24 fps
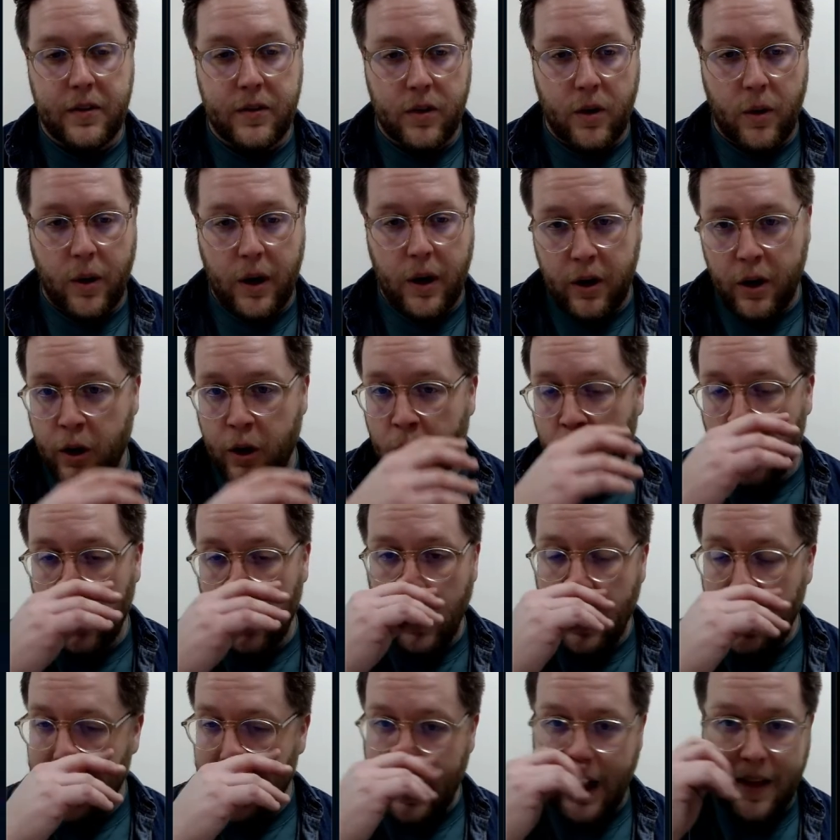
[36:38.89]
So I
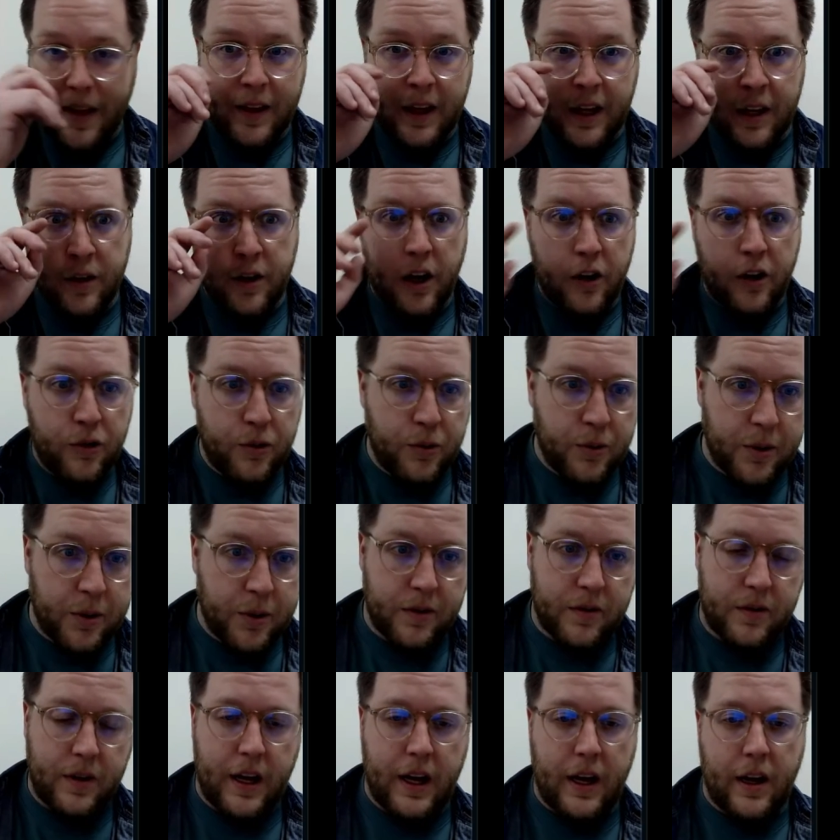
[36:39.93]
know at the
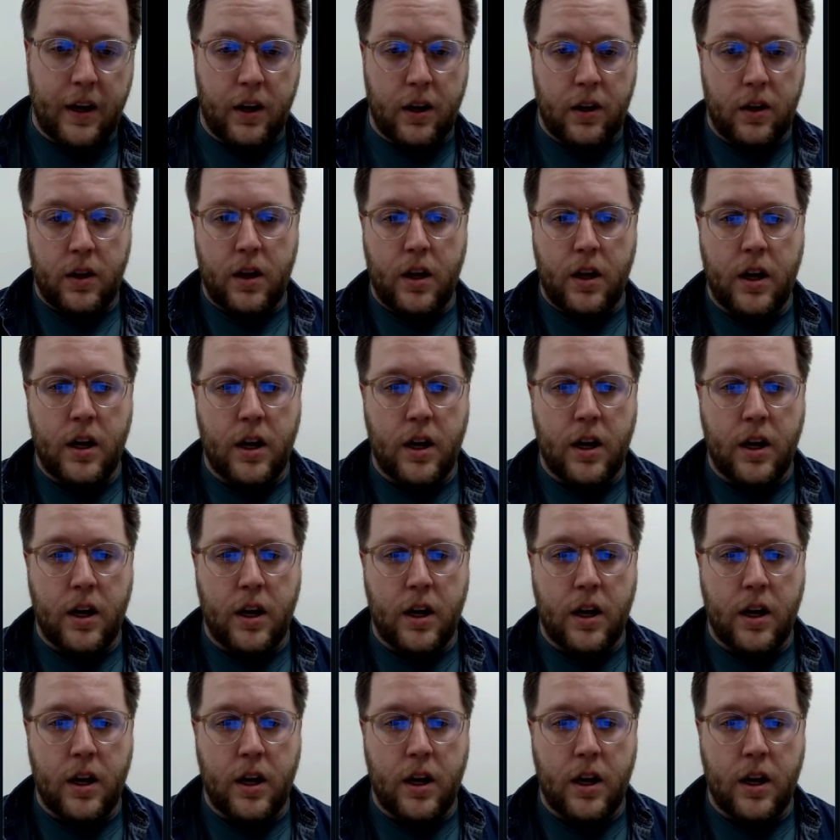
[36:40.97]
industrial scale,